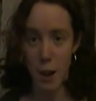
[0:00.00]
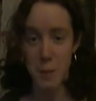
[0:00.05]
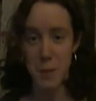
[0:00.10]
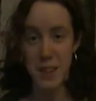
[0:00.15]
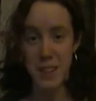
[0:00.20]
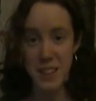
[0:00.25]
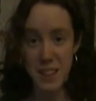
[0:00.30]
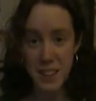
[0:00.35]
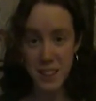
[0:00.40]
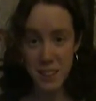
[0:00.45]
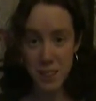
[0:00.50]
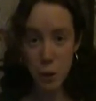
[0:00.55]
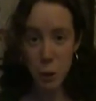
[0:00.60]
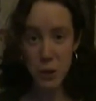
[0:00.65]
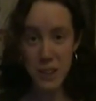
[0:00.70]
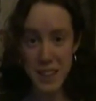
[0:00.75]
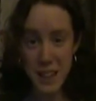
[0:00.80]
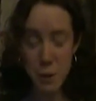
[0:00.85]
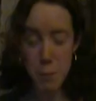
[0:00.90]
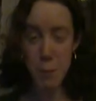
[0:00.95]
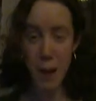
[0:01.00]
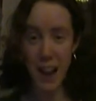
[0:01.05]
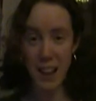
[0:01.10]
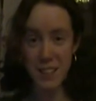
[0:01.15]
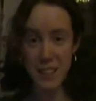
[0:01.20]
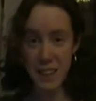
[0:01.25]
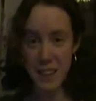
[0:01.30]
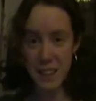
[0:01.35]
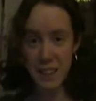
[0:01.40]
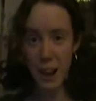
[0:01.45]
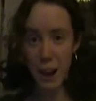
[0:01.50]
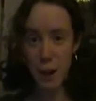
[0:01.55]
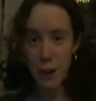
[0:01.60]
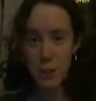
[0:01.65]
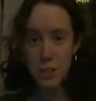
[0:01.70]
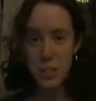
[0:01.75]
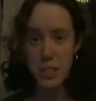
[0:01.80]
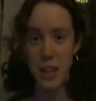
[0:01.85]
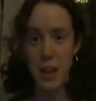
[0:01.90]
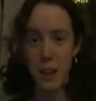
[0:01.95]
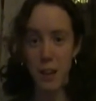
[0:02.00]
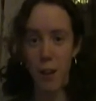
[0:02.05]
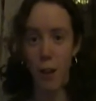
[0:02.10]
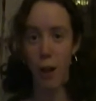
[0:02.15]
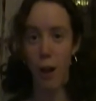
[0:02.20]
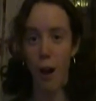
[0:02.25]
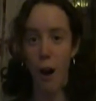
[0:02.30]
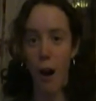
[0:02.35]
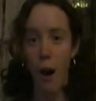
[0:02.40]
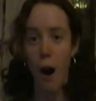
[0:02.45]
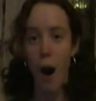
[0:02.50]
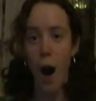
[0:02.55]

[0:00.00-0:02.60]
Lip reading: I mean, this is going to impact the entire channel.